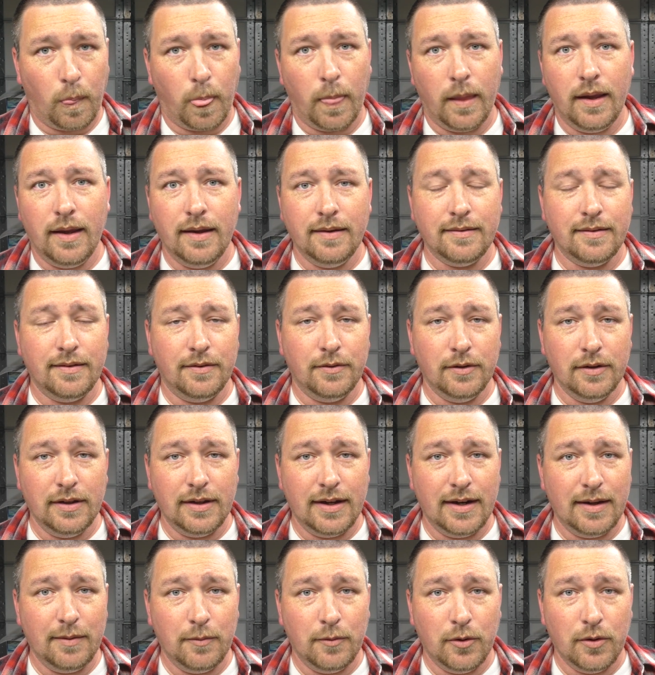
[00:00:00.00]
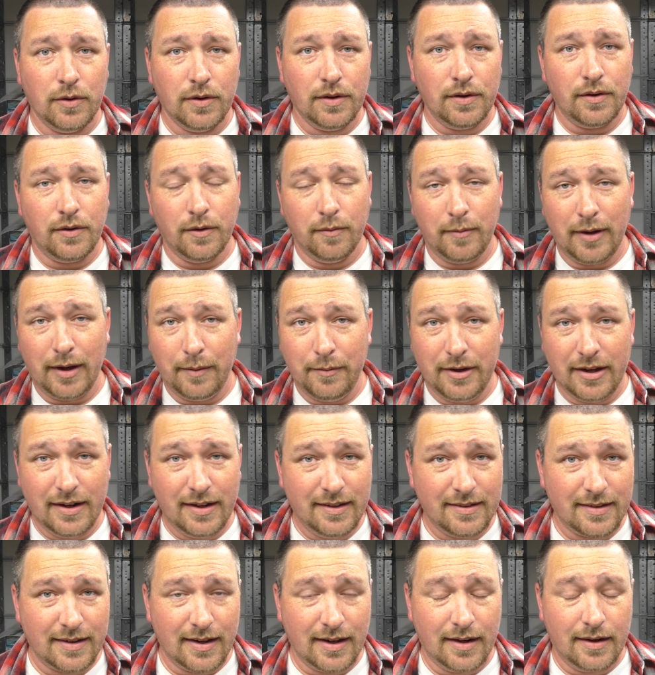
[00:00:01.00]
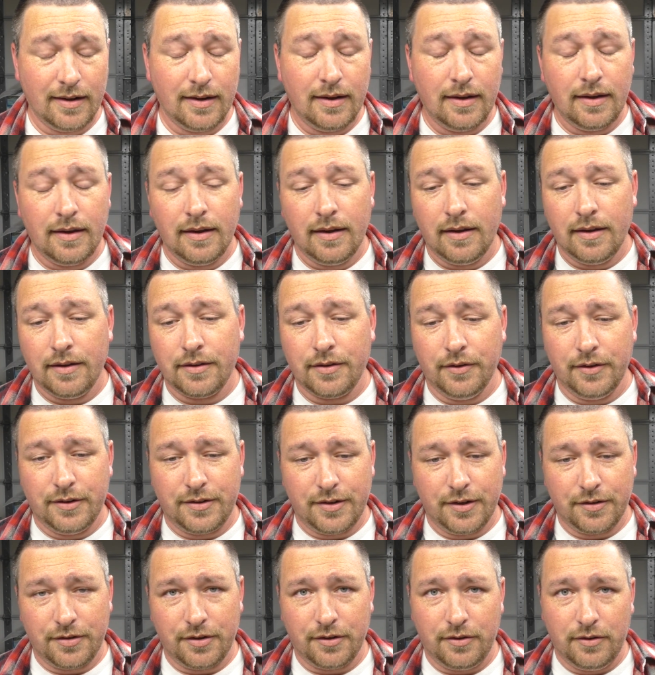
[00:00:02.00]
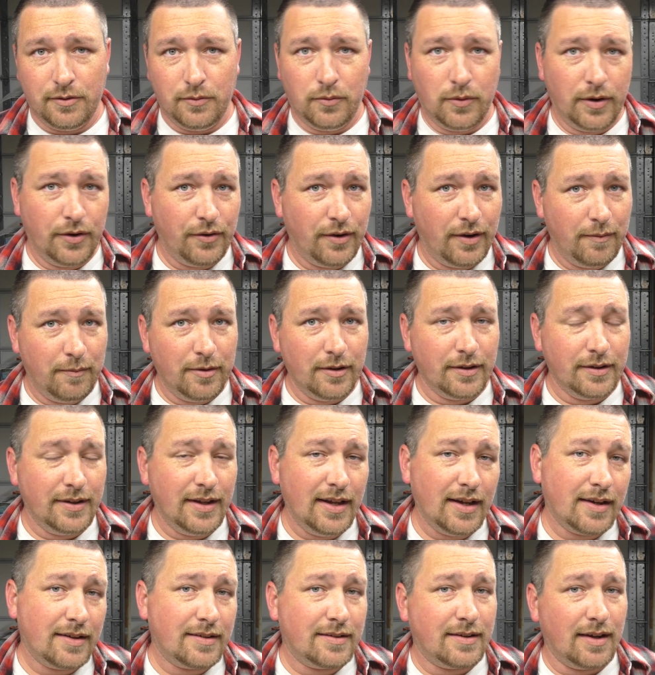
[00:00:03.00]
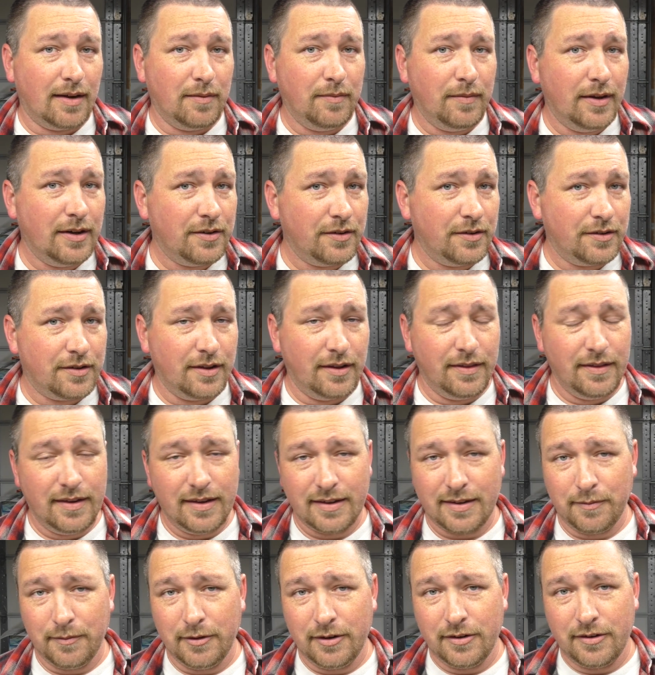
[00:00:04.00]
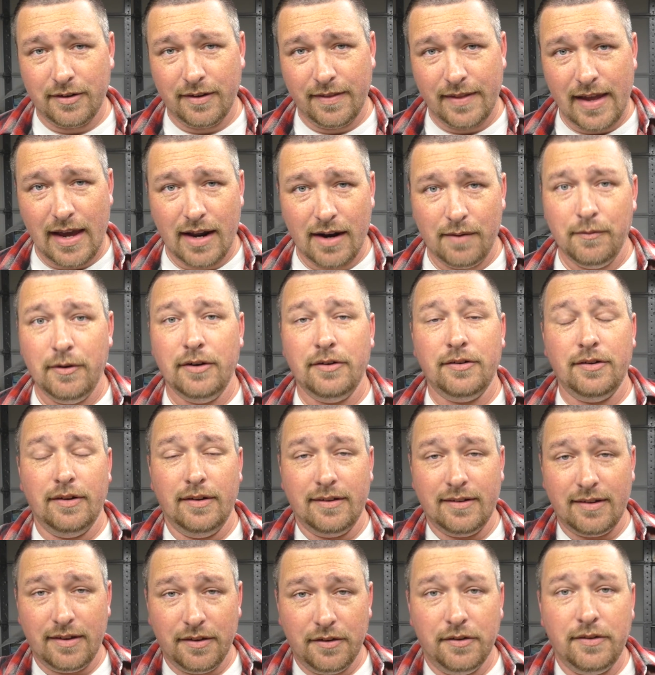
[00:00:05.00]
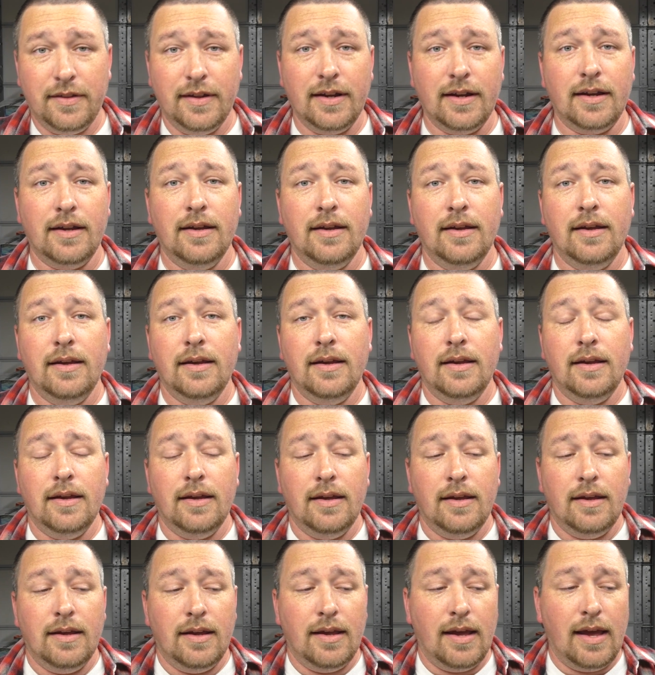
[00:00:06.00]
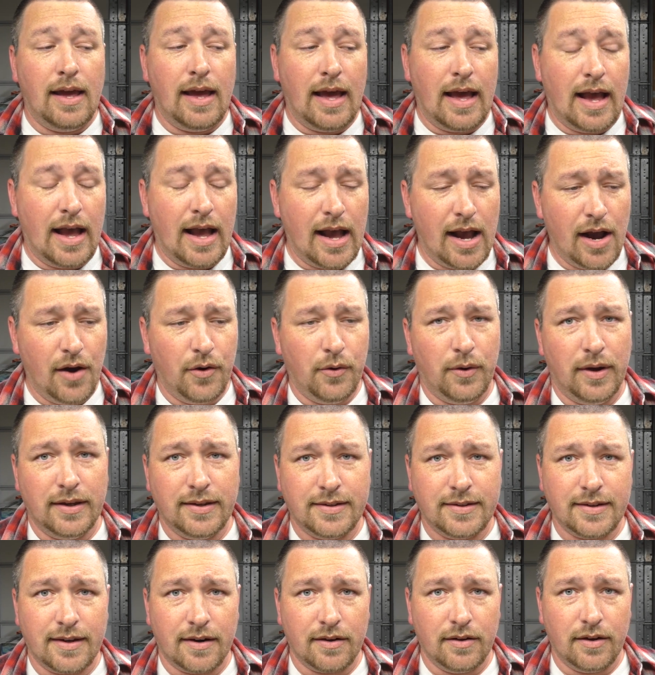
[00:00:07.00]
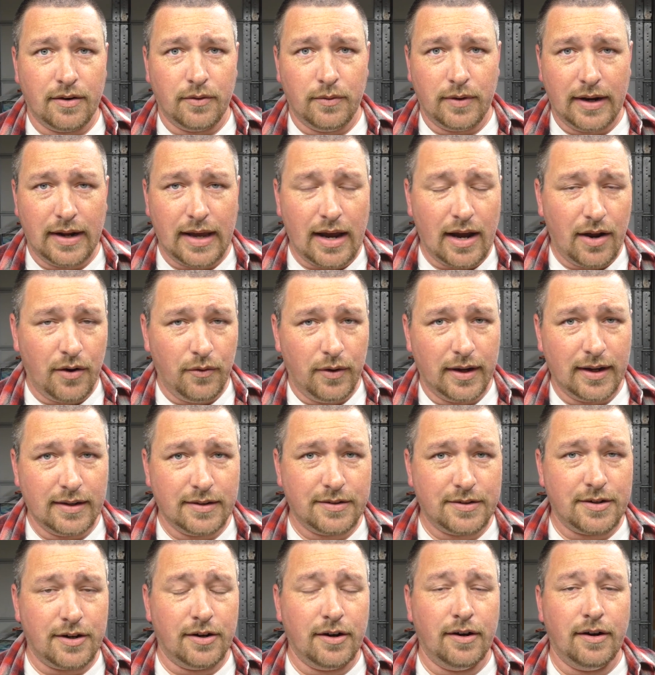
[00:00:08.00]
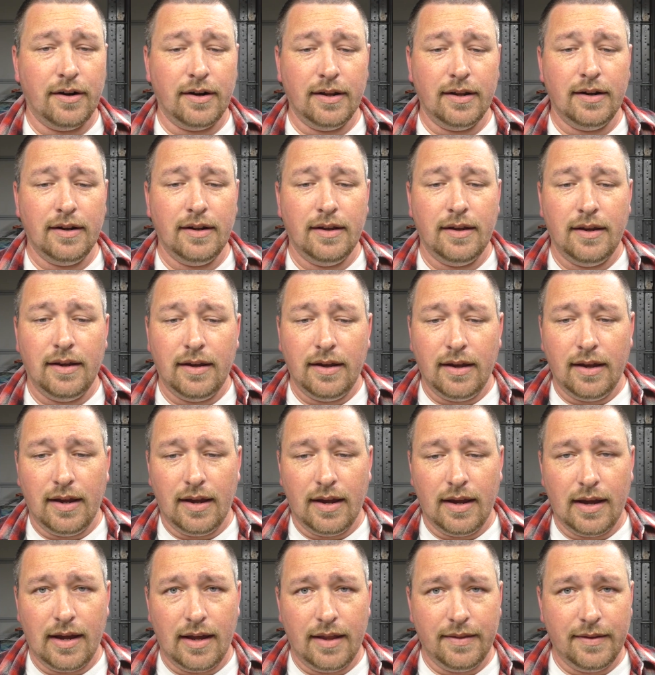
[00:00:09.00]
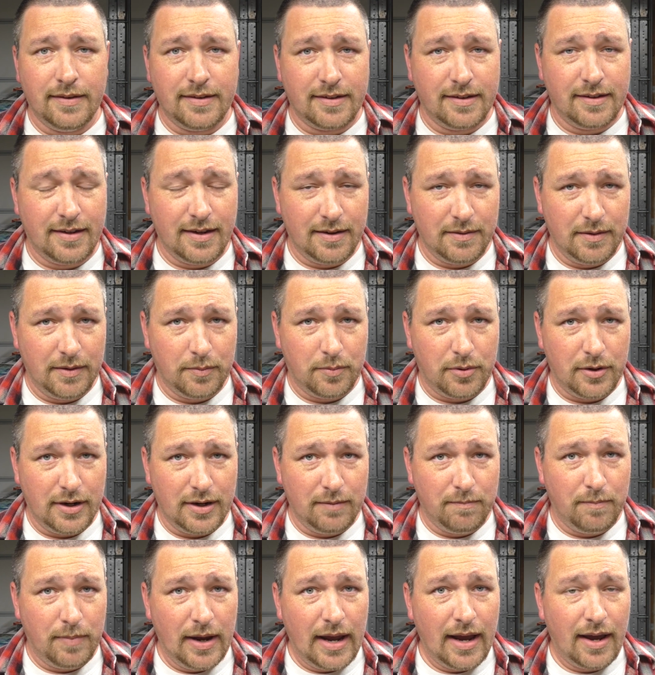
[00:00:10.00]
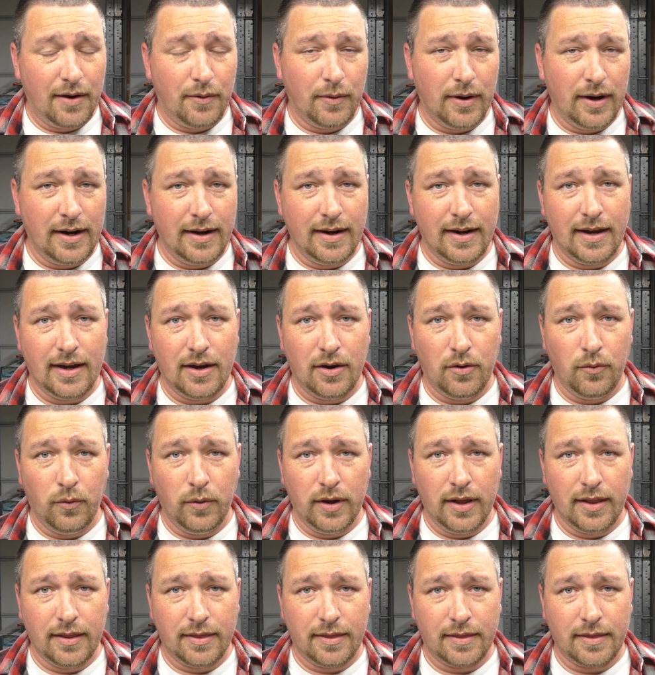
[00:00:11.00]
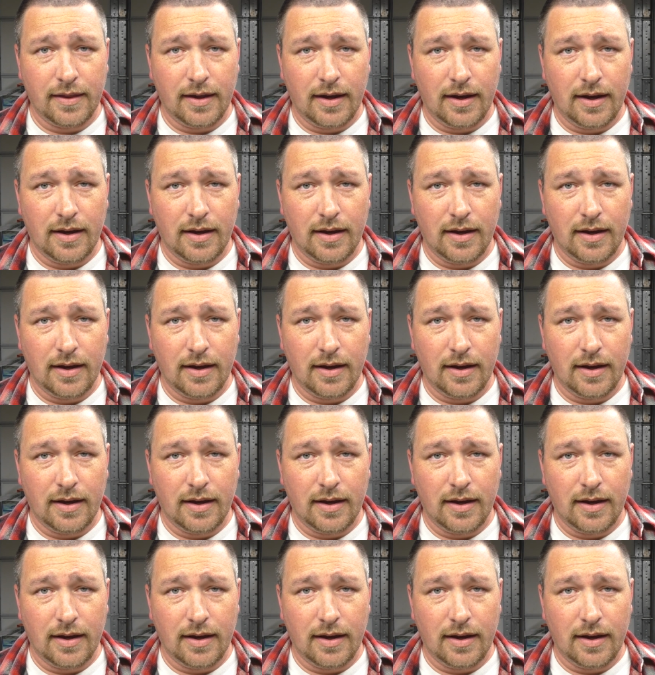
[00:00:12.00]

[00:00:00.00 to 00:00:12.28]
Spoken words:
isn't really anymore, or maybe it is again. So it's this whole, what do I build next? I'm interested in this, I'm interested in that, I'm interested in this other thing. How do I settle on one? How do I get started on it? And this is hitting me pretty bad right now with